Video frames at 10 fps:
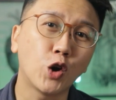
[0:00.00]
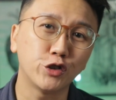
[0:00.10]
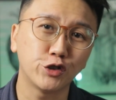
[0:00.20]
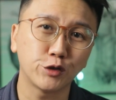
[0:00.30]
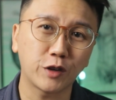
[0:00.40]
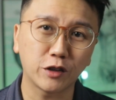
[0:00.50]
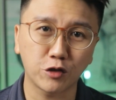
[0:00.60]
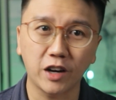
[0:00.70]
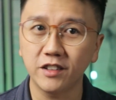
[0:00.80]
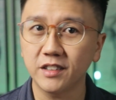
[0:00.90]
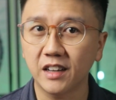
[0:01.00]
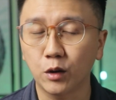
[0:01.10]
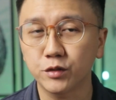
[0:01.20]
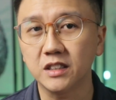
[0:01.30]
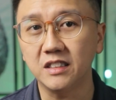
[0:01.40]
causes of gastritis and
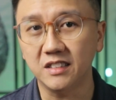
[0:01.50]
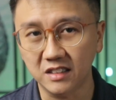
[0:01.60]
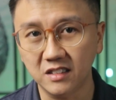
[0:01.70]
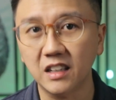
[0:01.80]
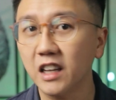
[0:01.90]
ulcer disease